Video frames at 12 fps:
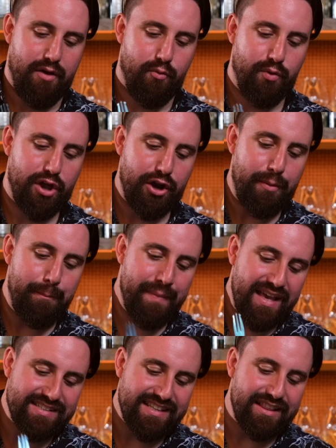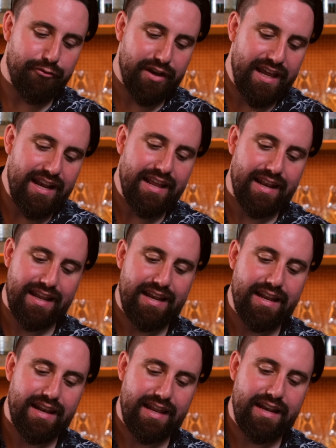We're gonna mix it
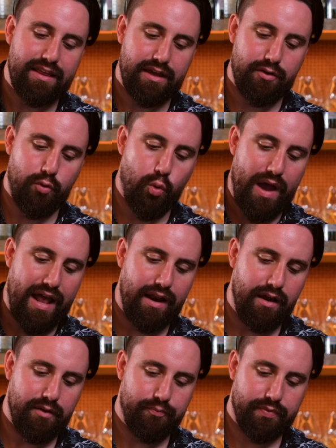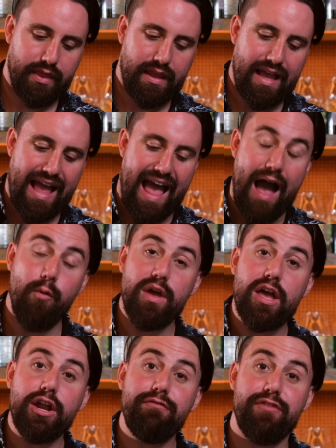really well, and we're
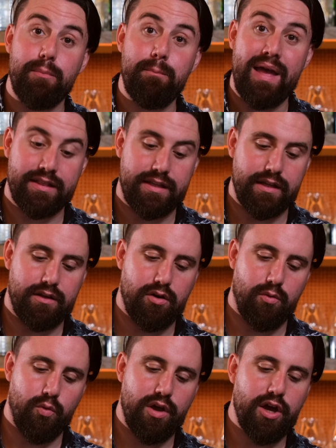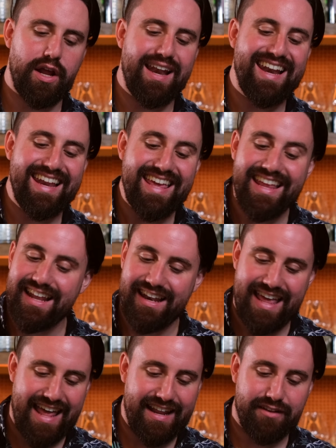gonna ferment it. We're gonna
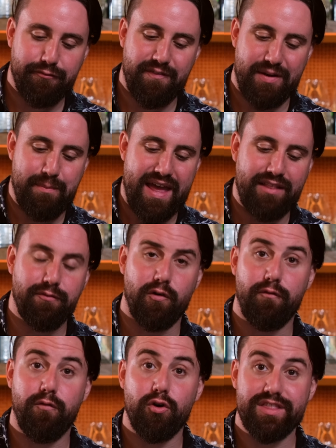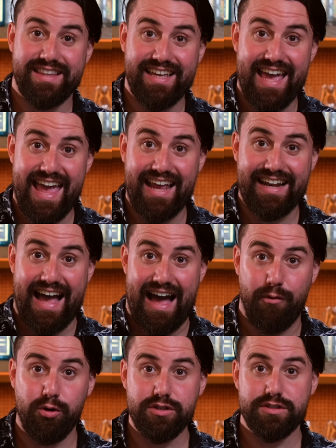let it ferment for 48
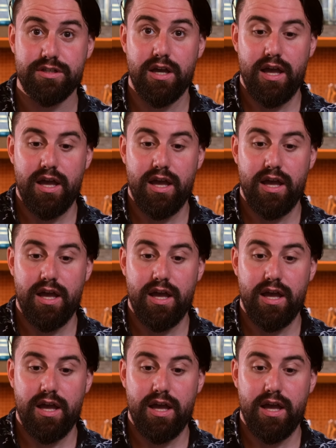hours.